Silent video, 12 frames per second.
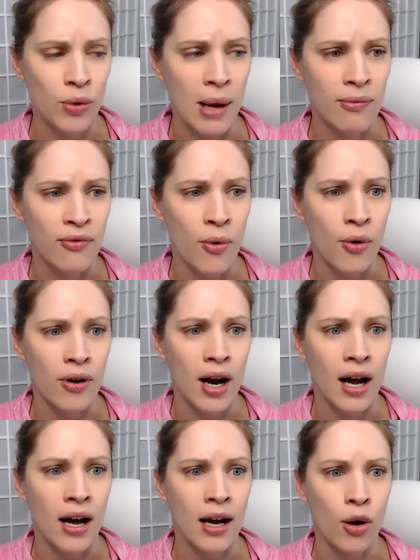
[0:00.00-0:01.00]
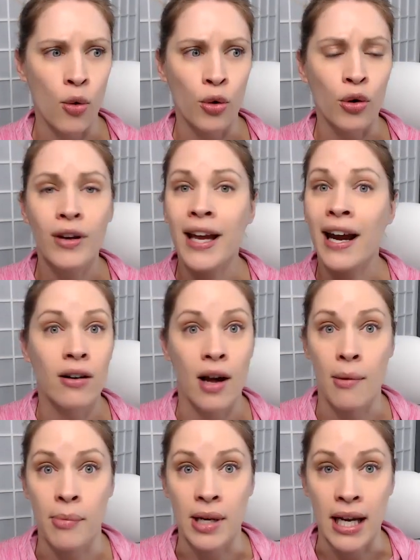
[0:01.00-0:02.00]
rep for a oral care
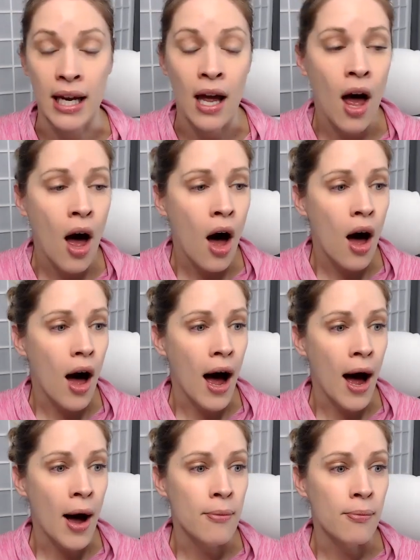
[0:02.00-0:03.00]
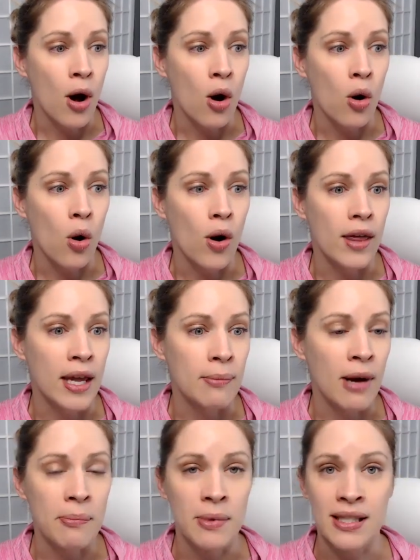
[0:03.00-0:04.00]
company, um, they
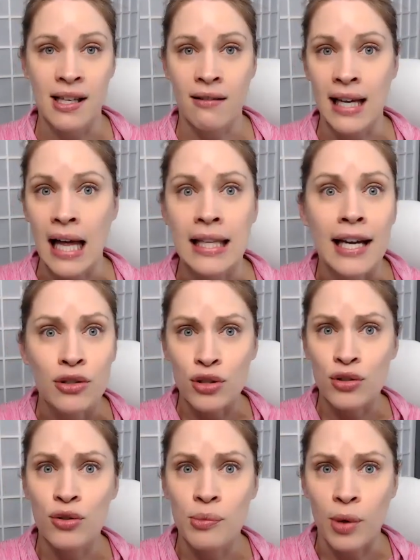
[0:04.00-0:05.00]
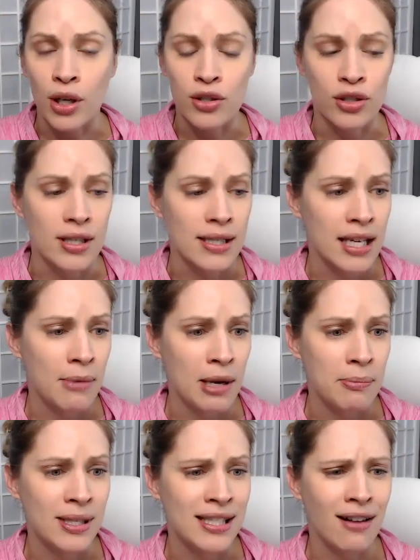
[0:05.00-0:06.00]
might be selling electric toothbrushes, they
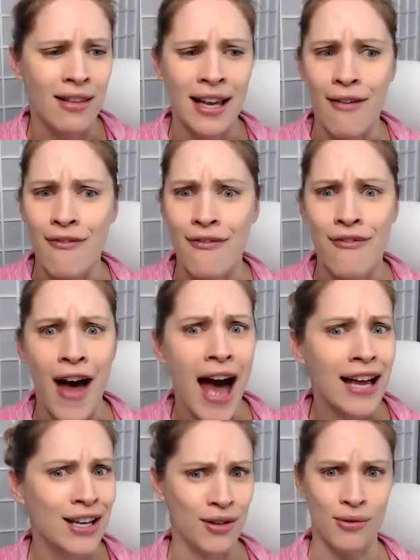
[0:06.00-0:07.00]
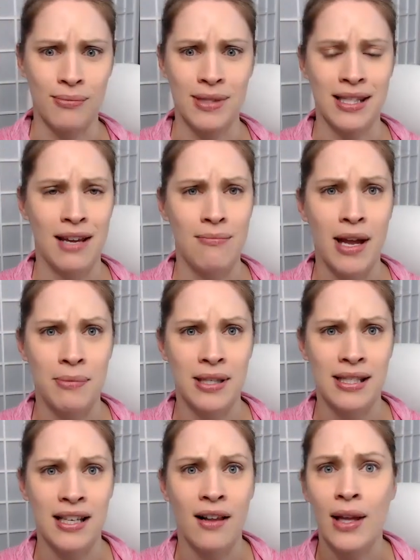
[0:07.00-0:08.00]
might be selling vacuums, they might be
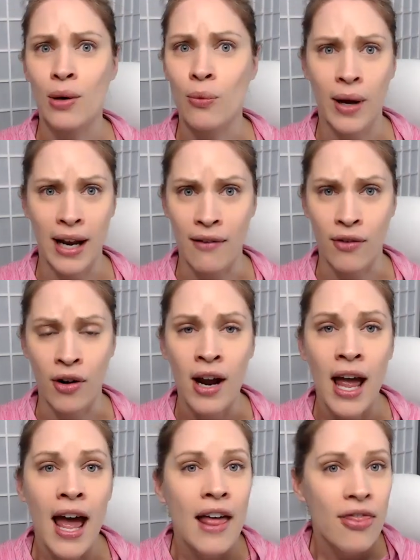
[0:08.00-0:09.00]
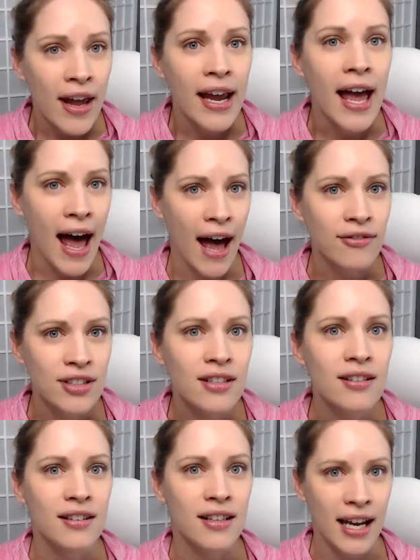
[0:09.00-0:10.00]
selling whatever. They have to
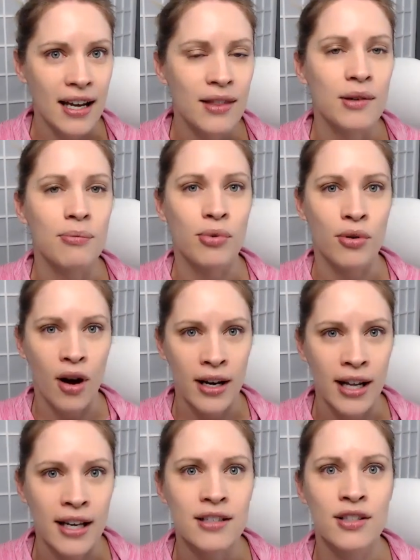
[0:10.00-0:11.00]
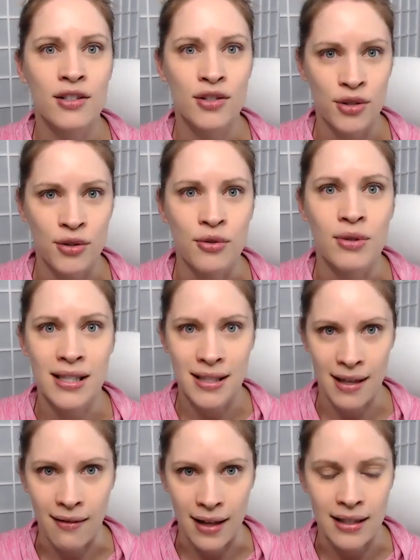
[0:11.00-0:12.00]
like the product to
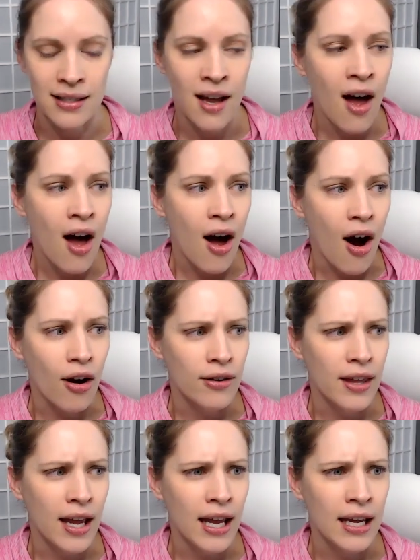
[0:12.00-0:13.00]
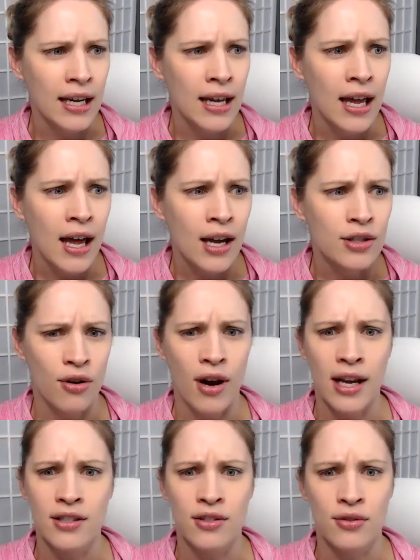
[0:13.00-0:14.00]
sell it. Are they
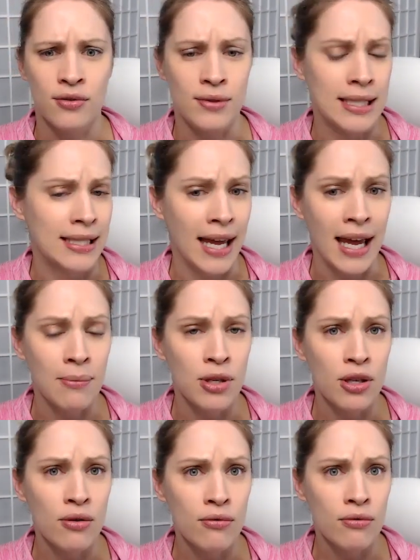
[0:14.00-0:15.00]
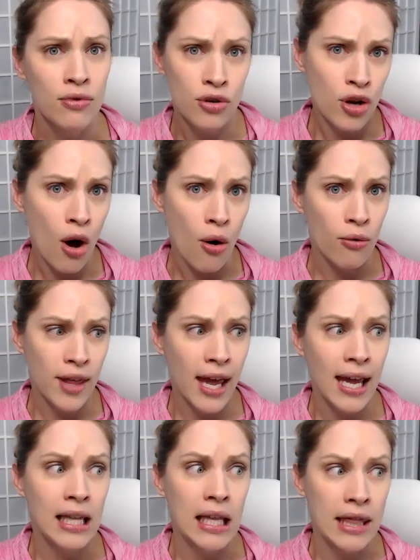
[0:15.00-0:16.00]
trying to scam you no
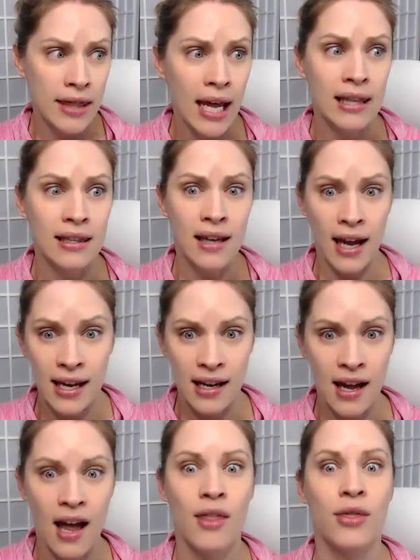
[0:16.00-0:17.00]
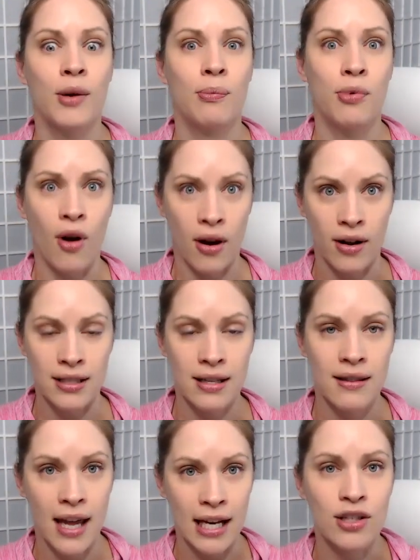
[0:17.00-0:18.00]
they they like the product
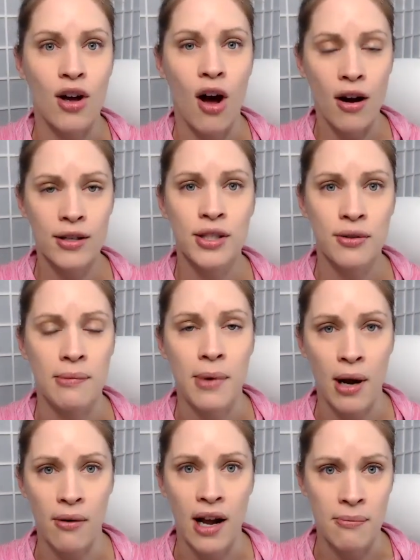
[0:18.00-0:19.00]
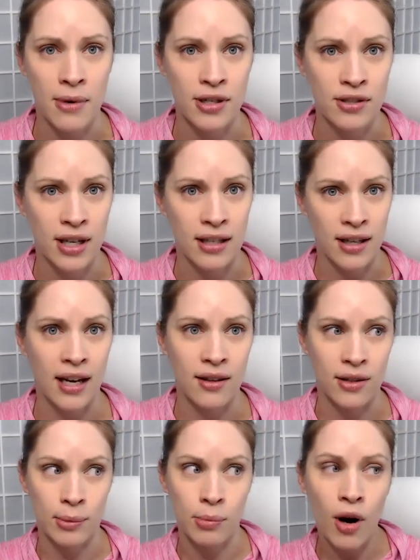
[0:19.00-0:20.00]
they talk to you about how much they
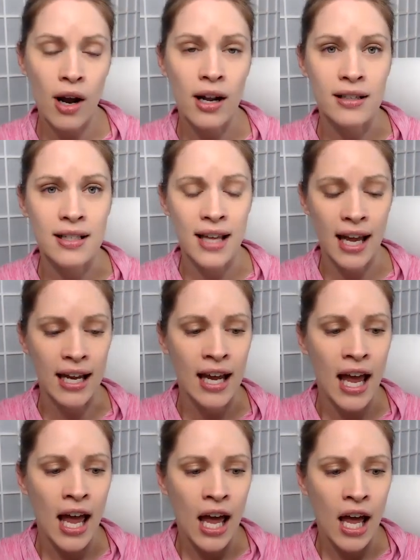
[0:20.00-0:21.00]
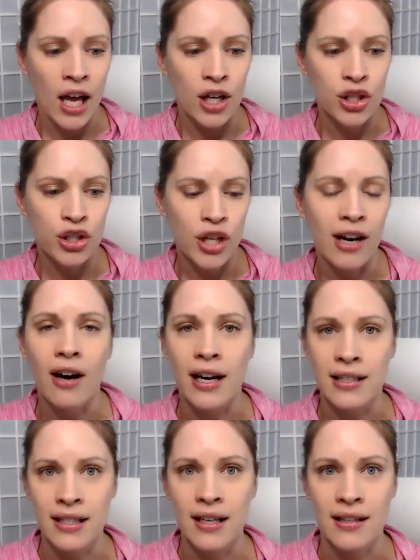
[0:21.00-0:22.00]
like the product they share
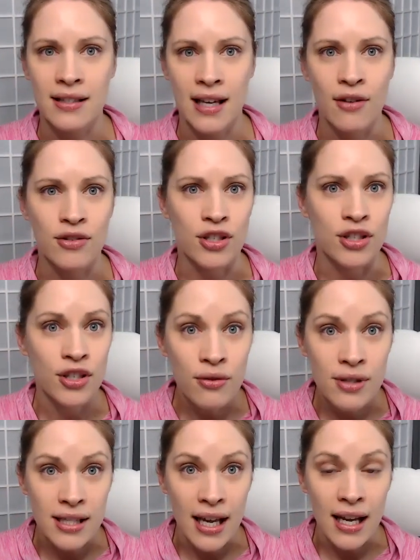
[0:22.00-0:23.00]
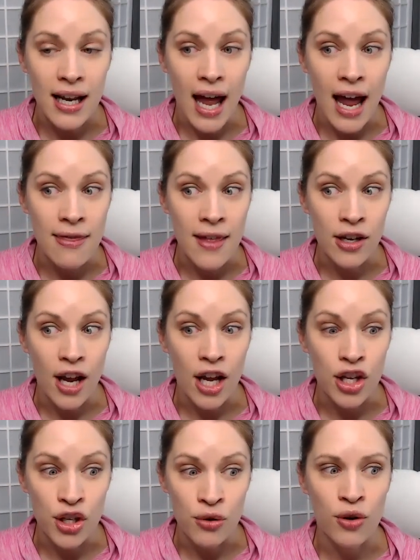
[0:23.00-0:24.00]
ideas how to use it and then
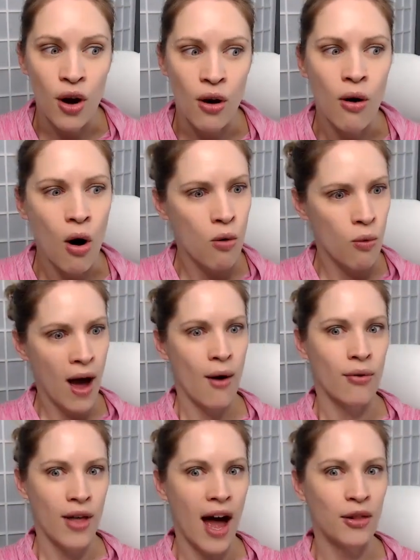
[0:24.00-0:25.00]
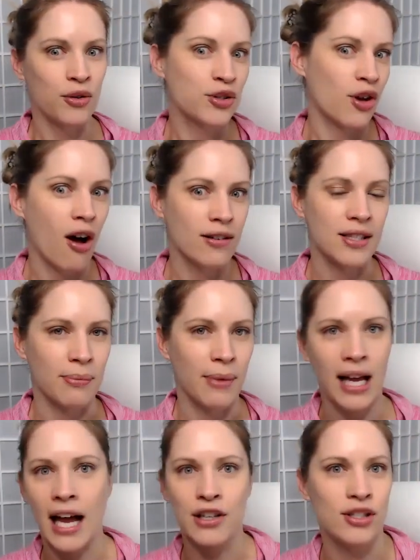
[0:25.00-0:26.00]
you go oh wow that looks awesome
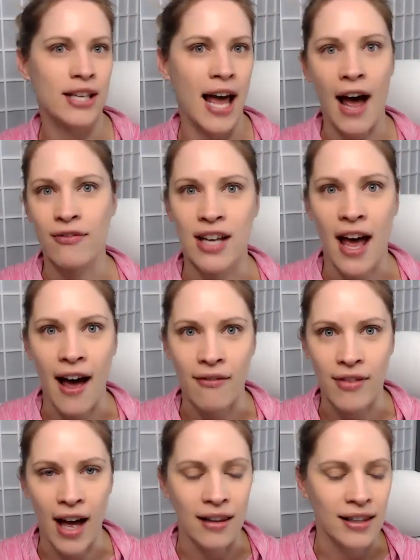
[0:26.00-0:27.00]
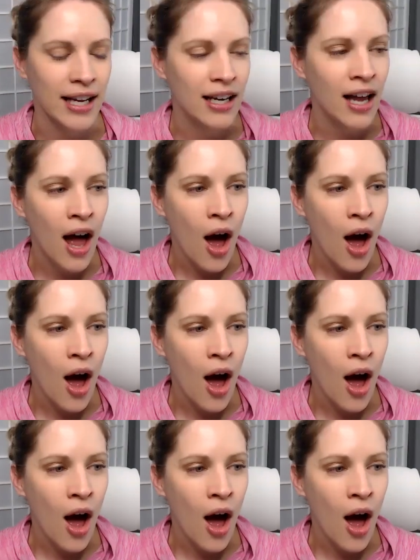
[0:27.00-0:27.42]
like i just have to have that like